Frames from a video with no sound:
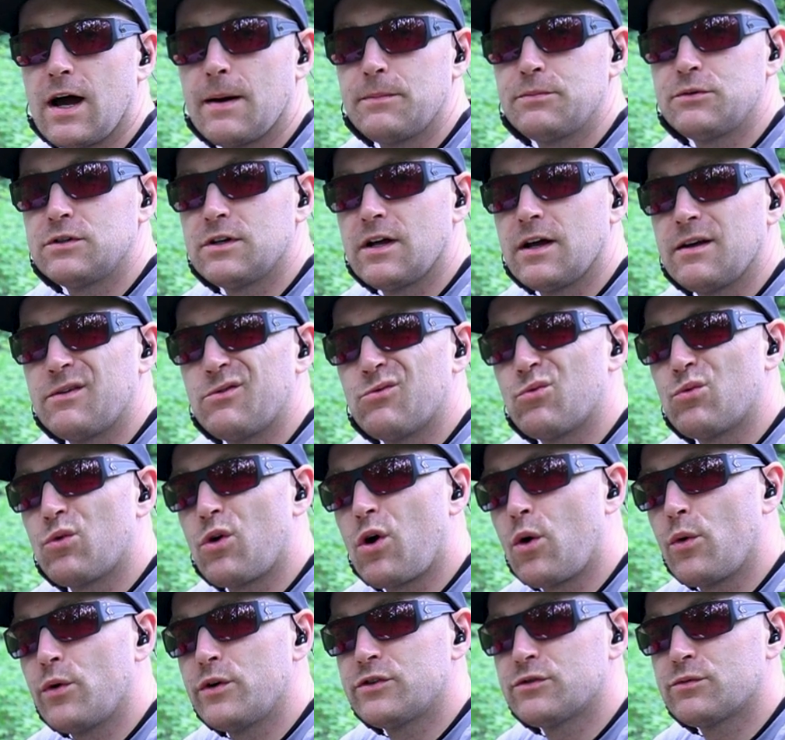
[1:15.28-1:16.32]
option. I
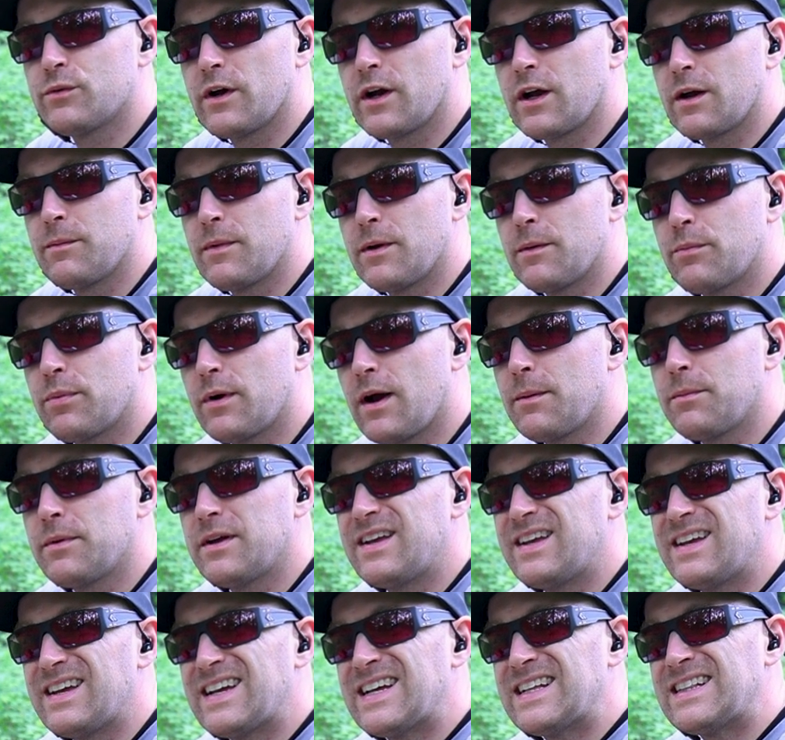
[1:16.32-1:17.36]
always recommend
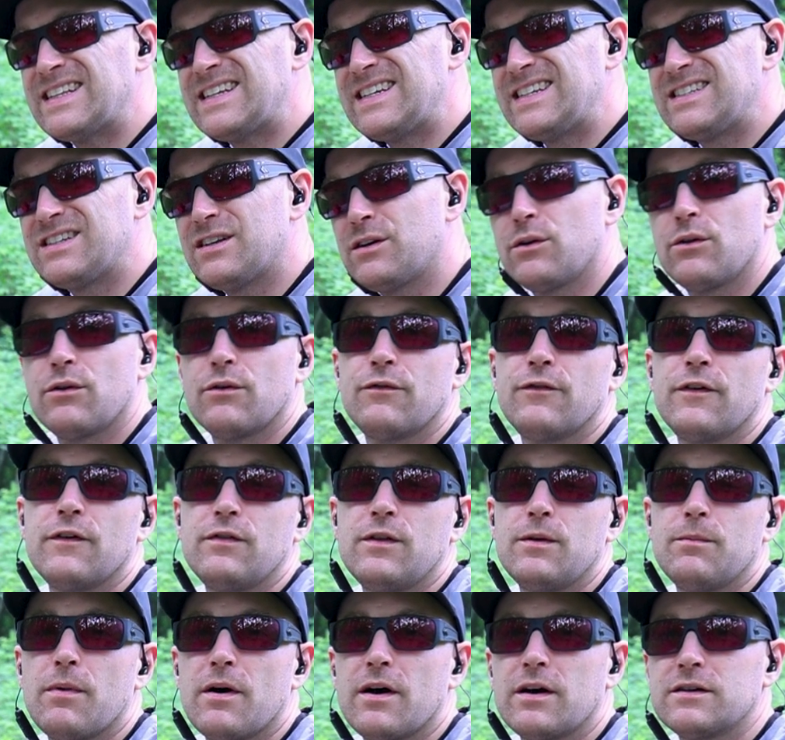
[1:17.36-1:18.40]
probably at least another
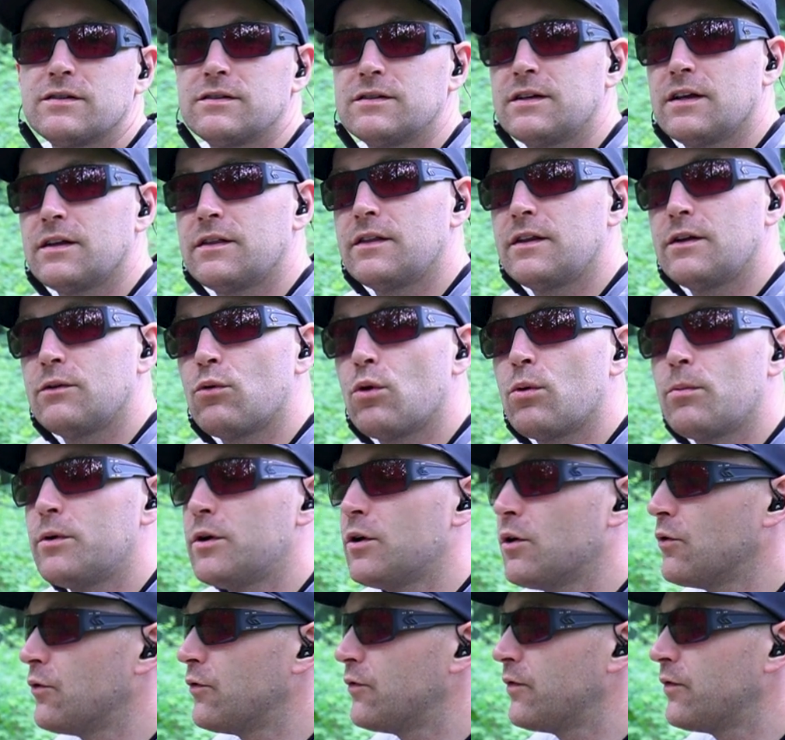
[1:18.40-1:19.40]
50 bucks. Get the Romeo